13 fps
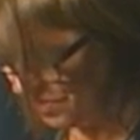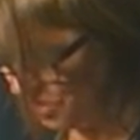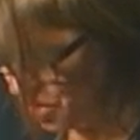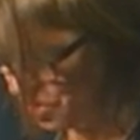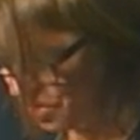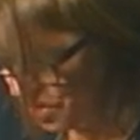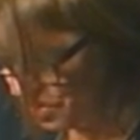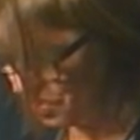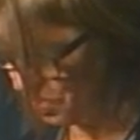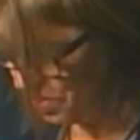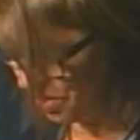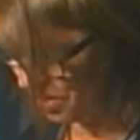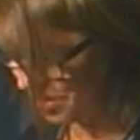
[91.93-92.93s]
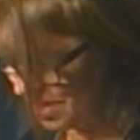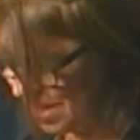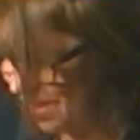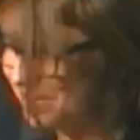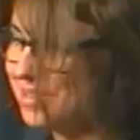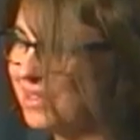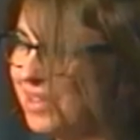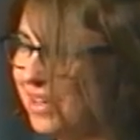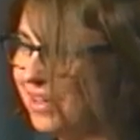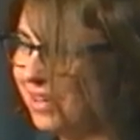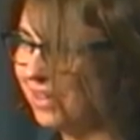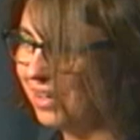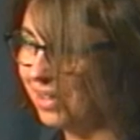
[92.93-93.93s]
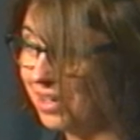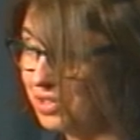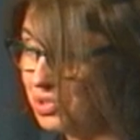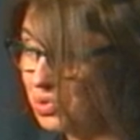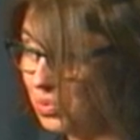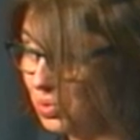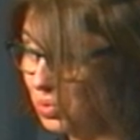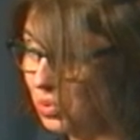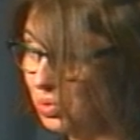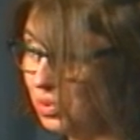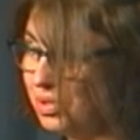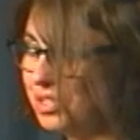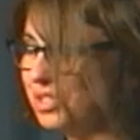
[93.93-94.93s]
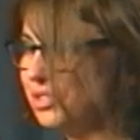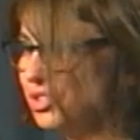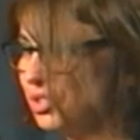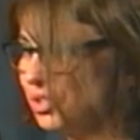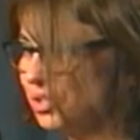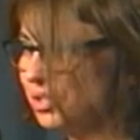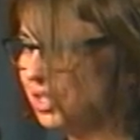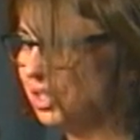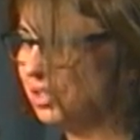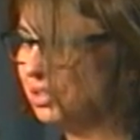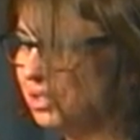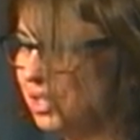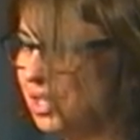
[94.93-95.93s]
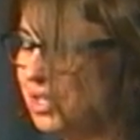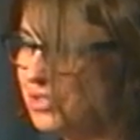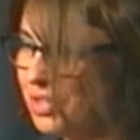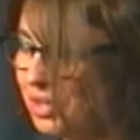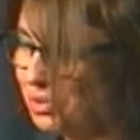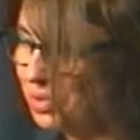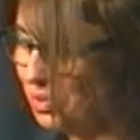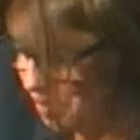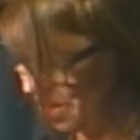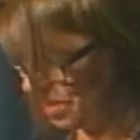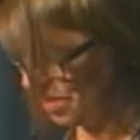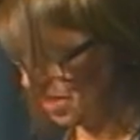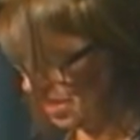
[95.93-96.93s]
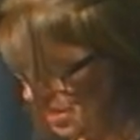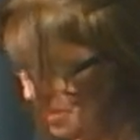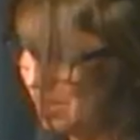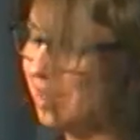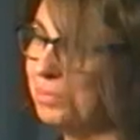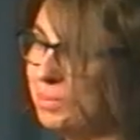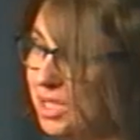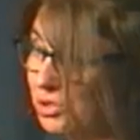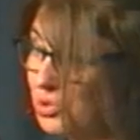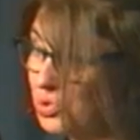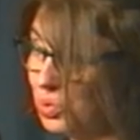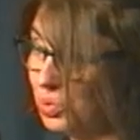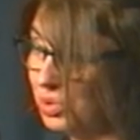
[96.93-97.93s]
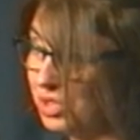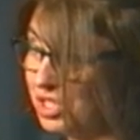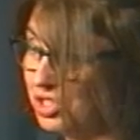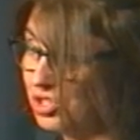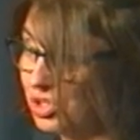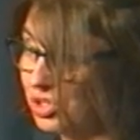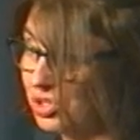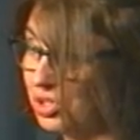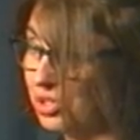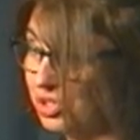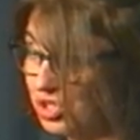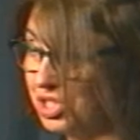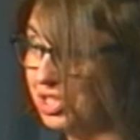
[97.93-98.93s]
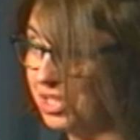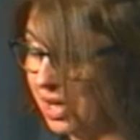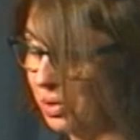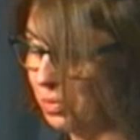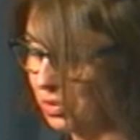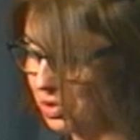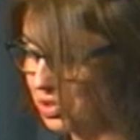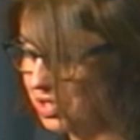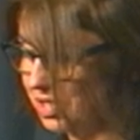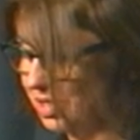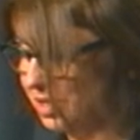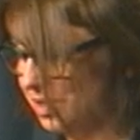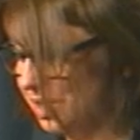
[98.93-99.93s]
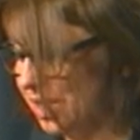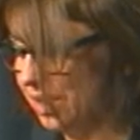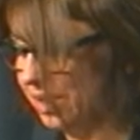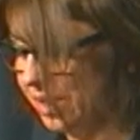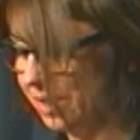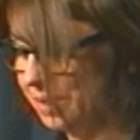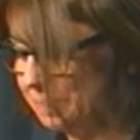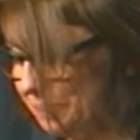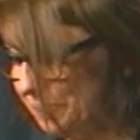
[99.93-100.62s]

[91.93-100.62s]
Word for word: She's also worked as high school teacher in South Korea and a middle school teacher. She now works in LA.